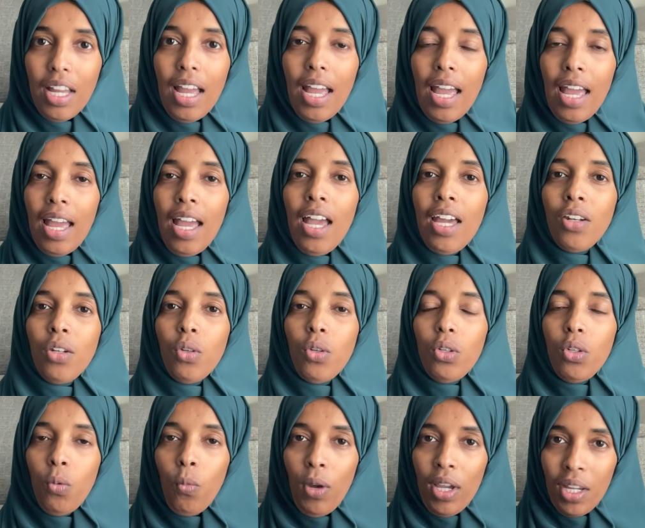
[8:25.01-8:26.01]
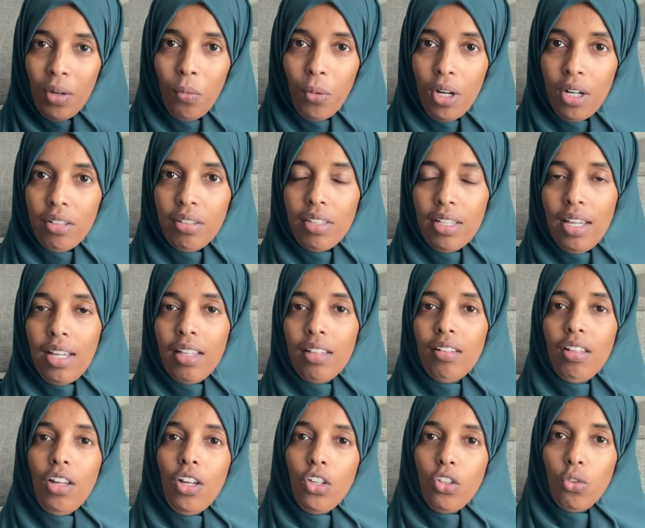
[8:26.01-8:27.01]
And the way it works is
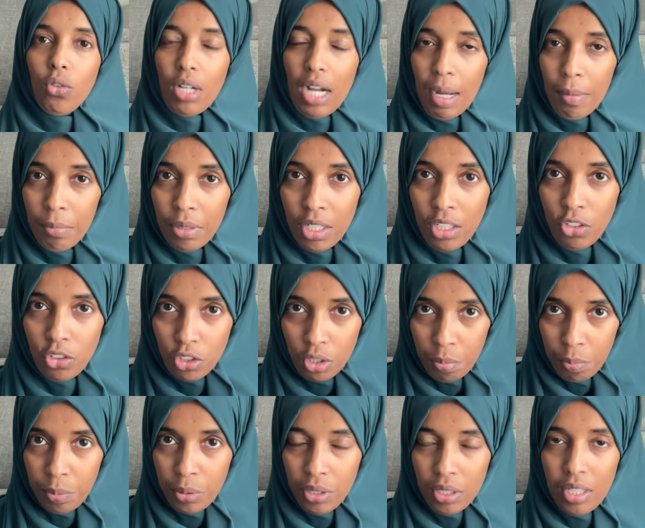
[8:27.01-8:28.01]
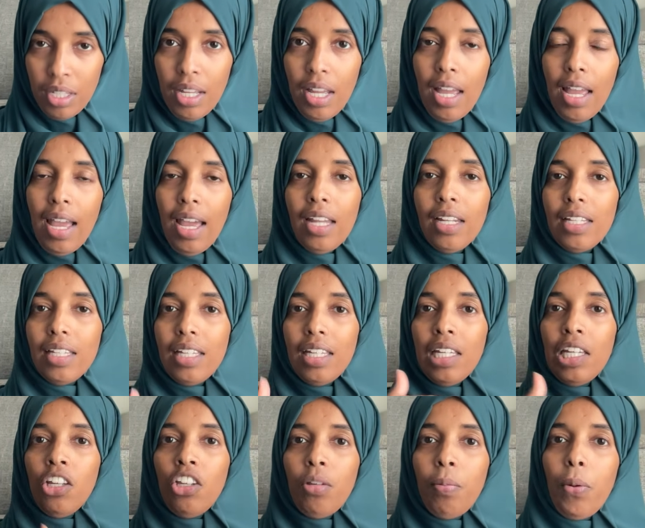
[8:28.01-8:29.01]
you come in a group and
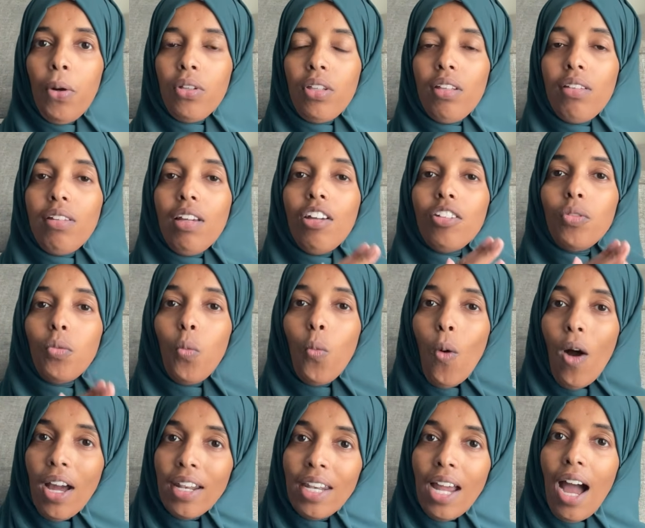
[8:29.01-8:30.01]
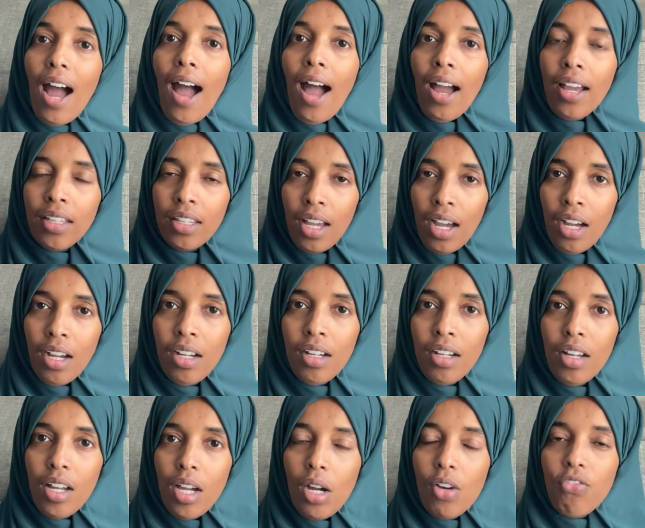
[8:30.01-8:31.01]
each person says one ayah
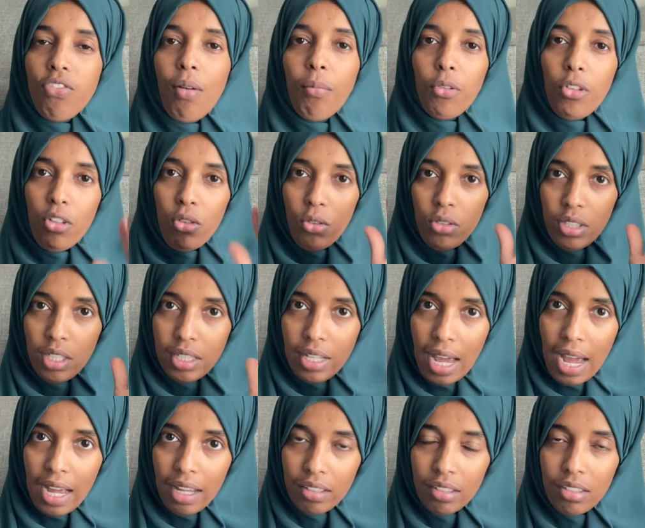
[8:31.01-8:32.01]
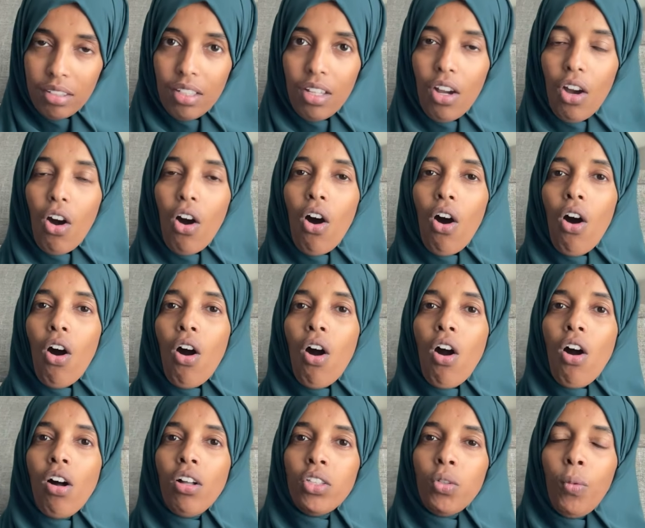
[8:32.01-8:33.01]
from Surah An-Nas
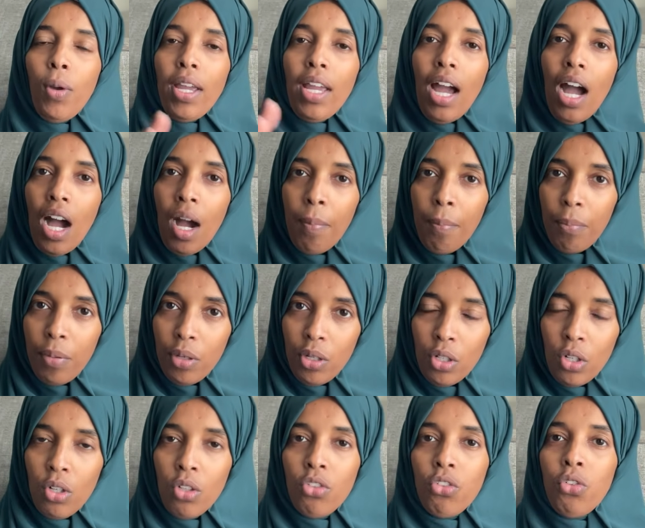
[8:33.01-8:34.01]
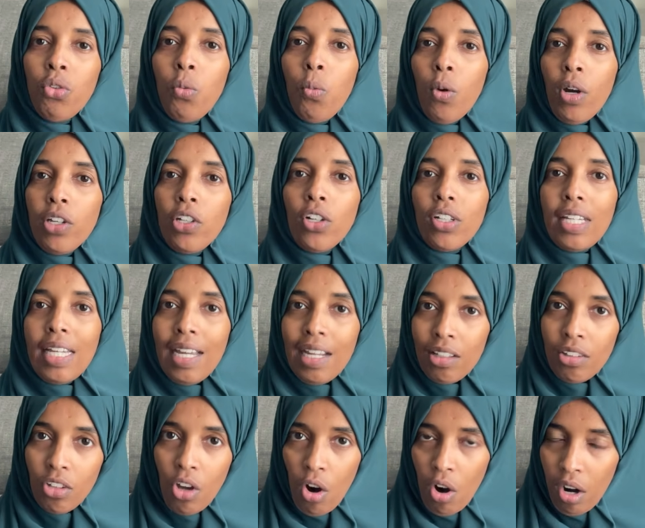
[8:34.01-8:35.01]
all the way up to where your
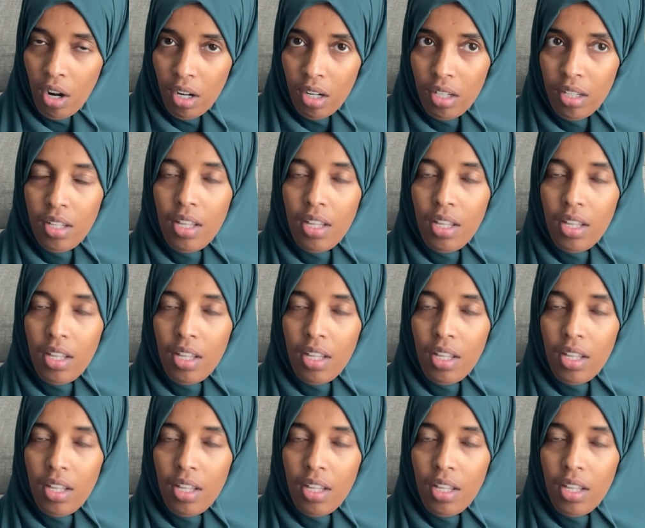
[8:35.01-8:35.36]
kids are.